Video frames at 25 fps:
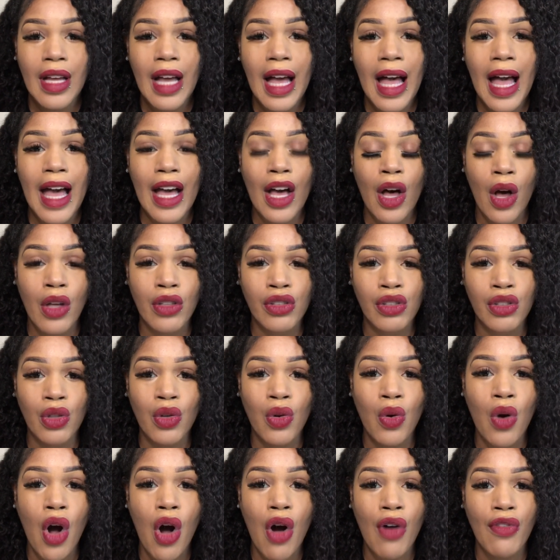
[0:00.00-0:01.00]
I
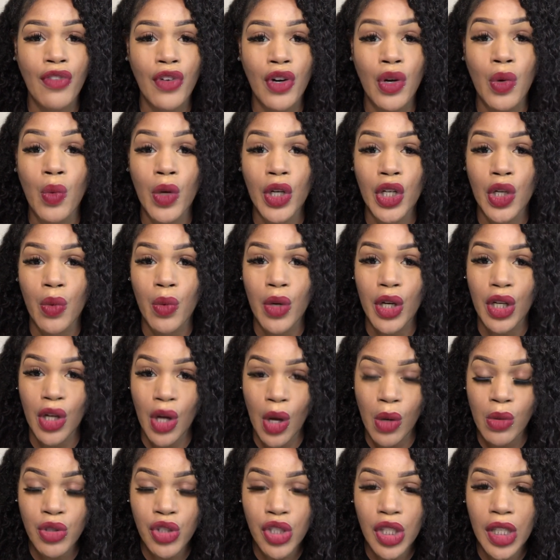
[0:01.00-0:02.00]
also offer one-on-one
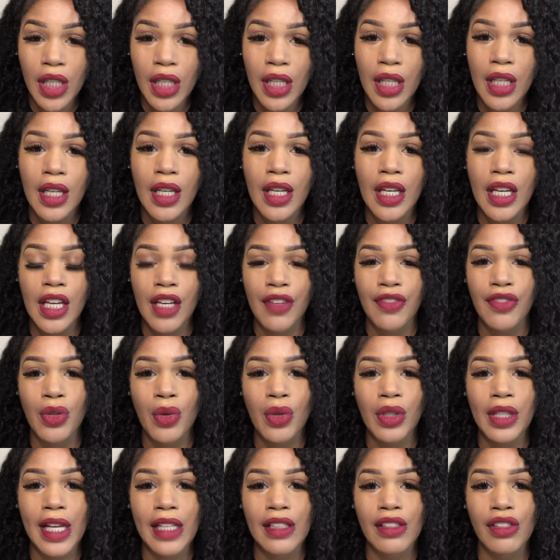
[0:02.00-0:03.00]
coaching if you
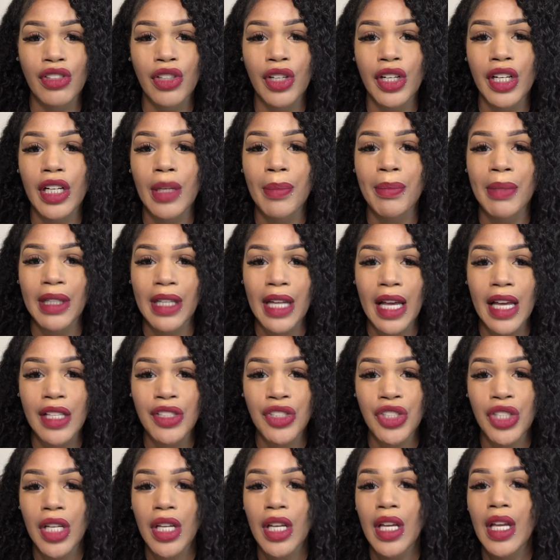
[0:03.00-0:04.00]
would like to turn it up a
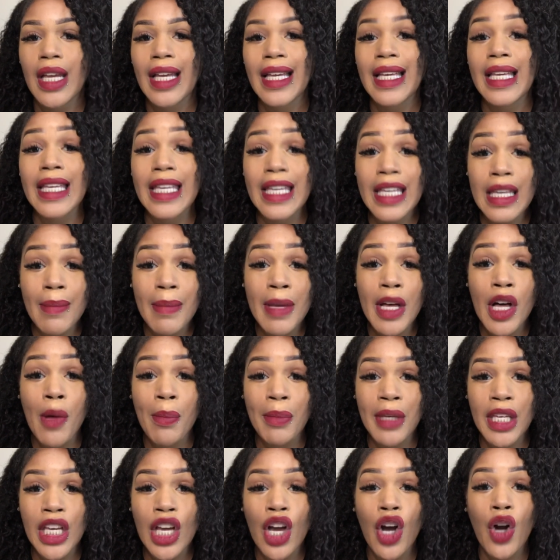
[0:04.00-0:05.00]
notch. Email
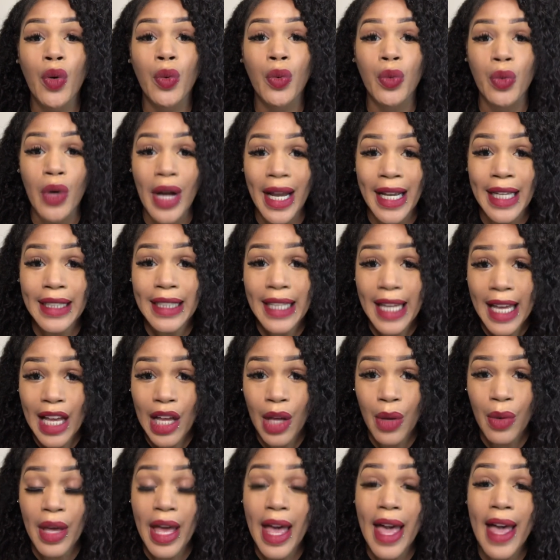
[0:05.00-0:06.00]
me right
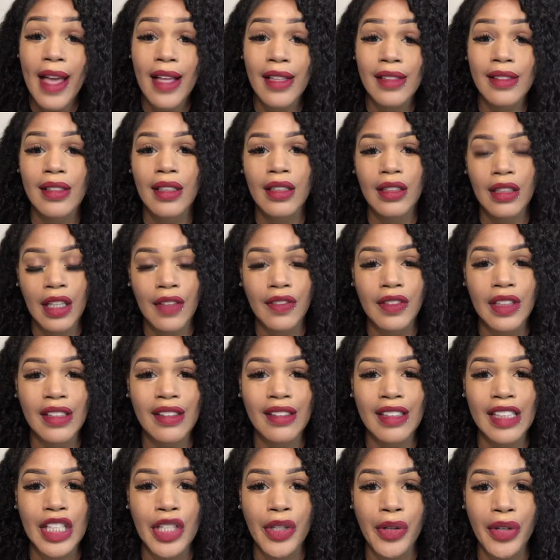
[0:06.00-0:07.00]
now at
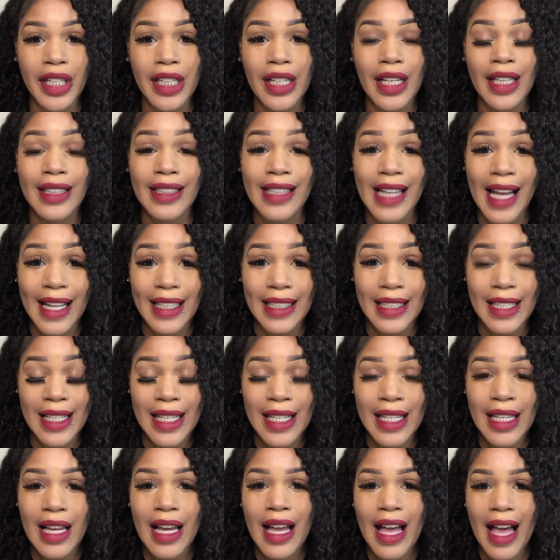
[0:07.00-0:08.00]

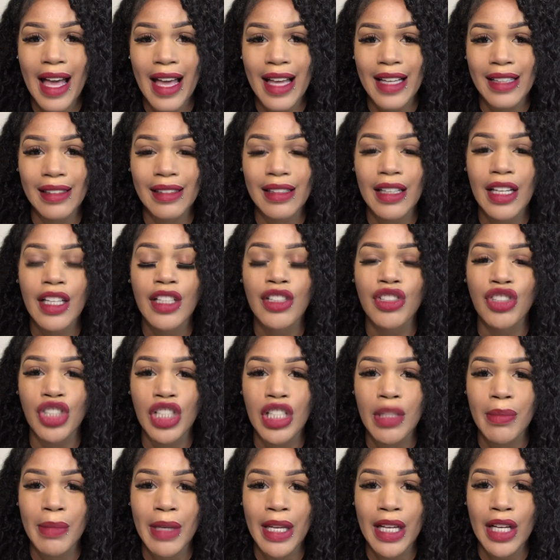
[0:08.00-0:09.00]

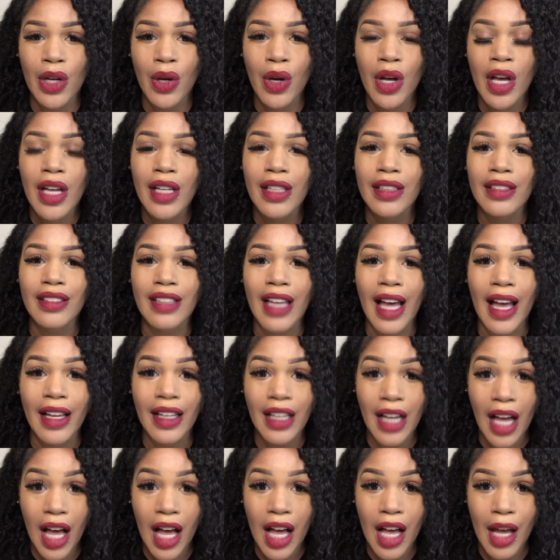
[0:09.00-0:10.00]

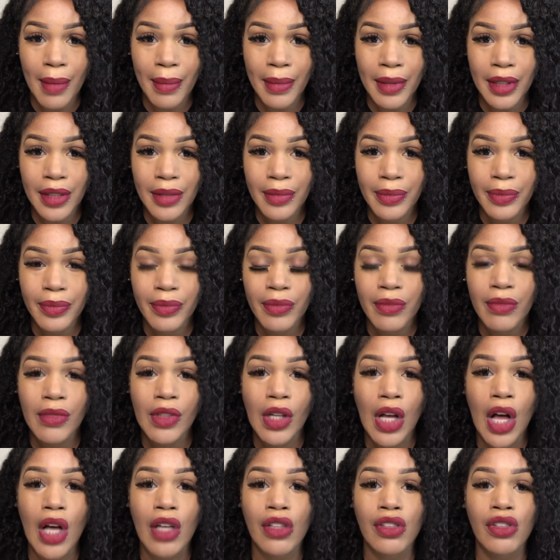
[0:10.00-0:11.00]
lovelysecret90@gmail.com.
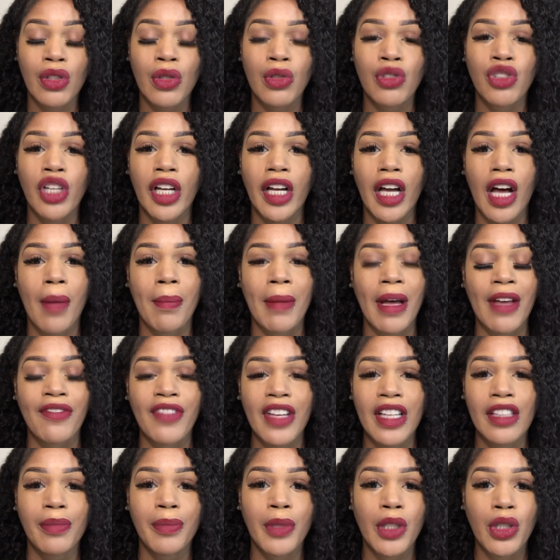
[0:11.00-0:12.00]
Also, check out my
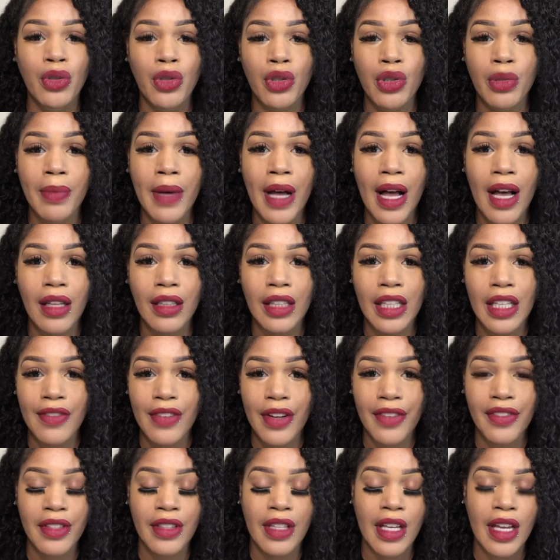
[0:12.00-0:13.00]
Facebook group. I'll leave
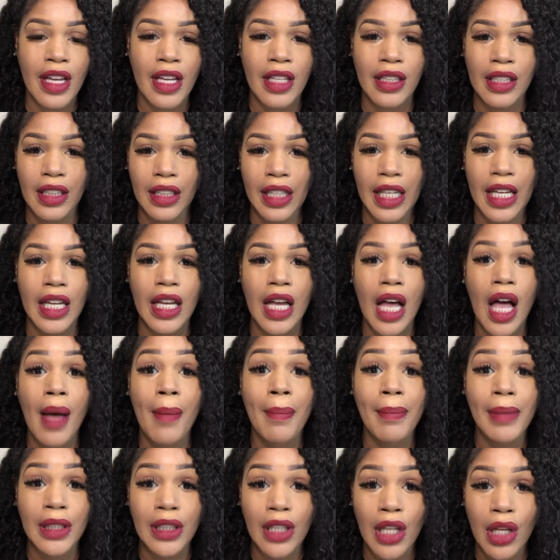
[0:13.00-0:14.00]
everything in the link
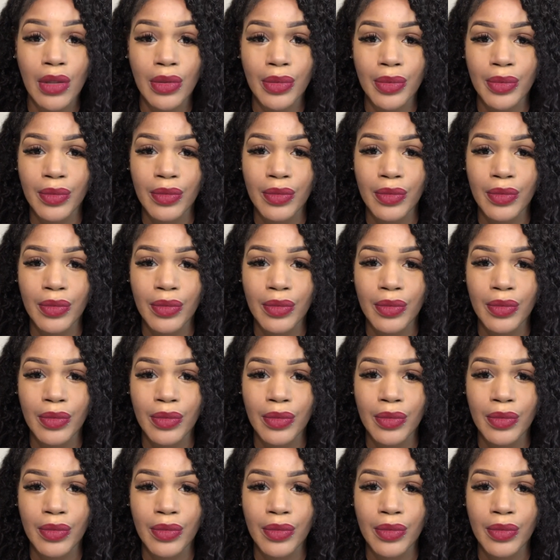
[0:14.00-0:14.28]
below.